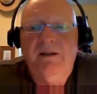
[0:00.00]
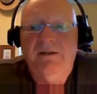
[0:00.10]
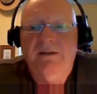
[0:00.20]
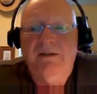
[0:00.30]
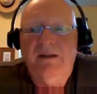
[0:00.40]

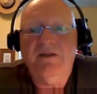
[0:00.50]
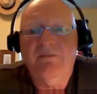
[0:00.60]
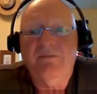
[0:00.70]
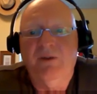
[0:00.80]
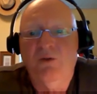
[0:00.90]

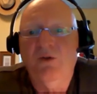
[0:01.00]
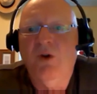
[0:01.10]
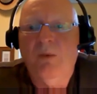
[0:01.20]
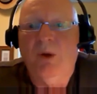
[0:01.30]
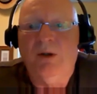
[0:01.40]
that's my new
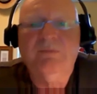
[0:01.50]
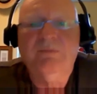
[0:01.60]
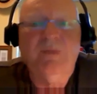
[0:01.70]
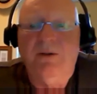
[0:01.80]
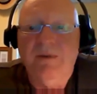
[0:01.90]
normal,
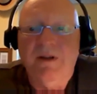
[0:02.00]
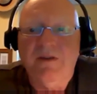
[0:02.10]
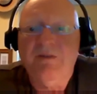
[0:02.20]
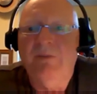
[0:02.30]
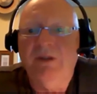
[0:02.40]
you know,
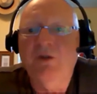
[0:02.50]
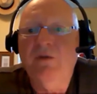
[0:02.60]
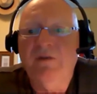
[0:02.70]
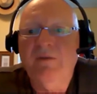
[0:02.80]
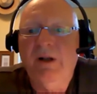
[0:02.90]
it's my new
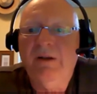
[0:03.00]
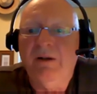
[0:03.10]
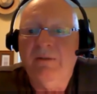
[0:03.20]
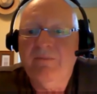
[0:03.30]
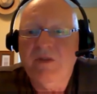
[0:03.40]
familiar.
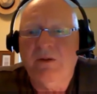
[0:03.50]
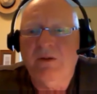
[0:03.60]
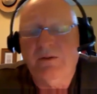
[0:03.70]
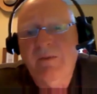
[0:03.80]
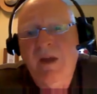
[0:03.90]

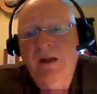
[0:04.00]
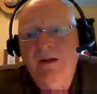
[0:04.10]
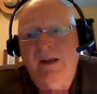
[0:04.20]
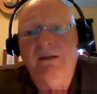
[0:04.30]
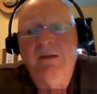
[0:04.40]
So,
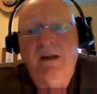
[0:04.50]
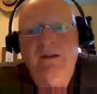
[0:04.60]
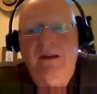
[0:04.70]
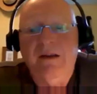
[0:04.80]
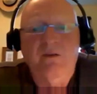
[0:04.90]
and I'll
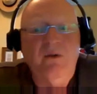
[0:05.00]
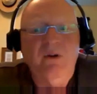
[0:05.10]
tell you,